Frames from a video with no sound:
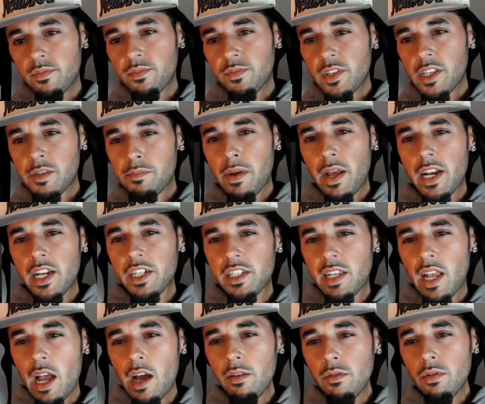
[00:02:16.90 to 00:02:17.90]
Spanish
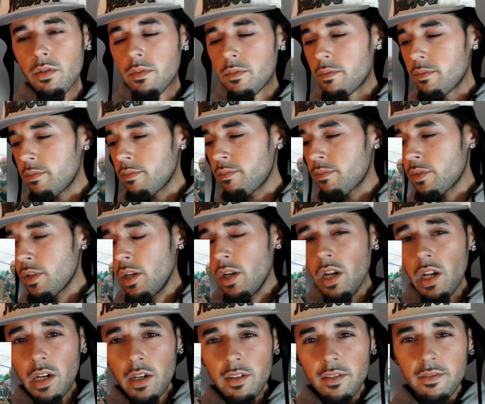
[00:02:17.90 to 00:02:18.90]
town.
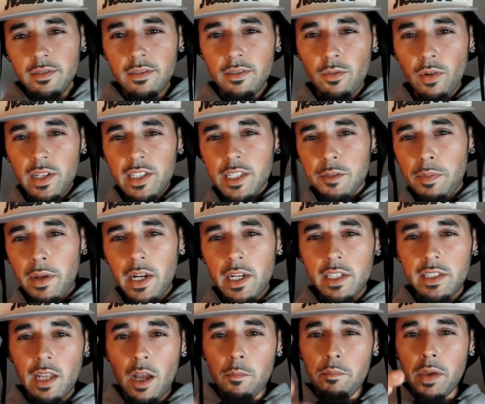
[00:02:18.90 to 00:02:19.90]
Where's the Spanish
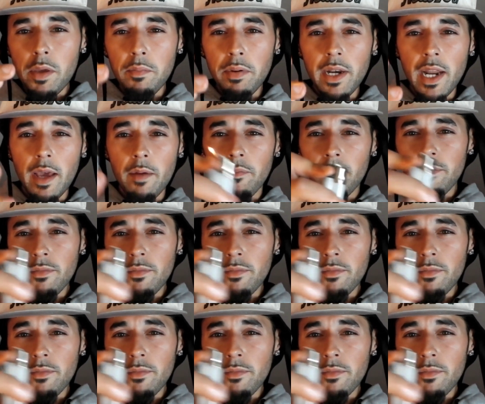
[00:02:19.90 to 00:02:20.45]
town people? Then.